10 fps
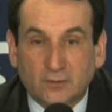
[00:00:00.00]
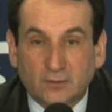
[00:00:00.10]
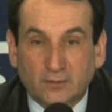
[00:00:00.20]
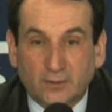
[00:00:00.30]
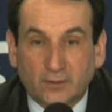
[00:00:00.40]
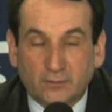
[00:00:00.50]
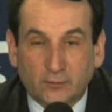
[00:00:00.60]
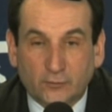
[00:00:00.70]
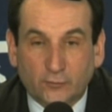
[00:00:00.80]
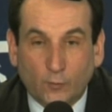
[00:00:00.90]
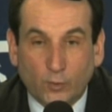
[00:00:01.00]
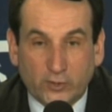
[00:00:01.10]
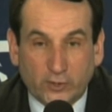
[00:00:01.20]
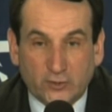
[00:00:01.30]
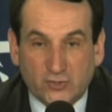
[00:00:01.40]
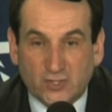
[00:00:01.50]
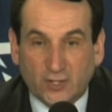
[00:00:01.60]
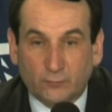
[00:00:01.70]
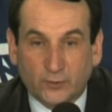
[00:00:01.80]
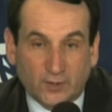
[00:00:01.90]
You know, there are four years
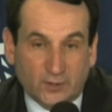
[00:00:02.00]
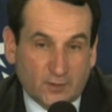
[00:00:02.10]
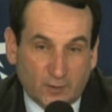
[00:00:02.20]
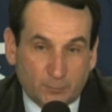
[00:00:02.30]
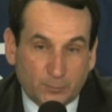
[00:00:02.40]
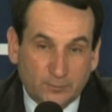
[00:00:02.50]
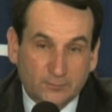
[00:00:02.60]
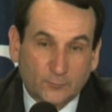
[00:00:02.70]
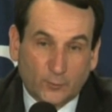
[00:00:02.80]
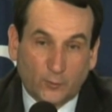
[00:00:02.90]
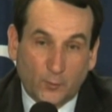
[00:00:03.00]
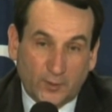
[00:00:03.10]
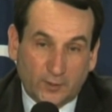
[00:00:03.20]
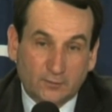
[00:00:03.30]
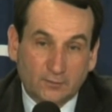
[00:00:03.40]
that we ended up with a win.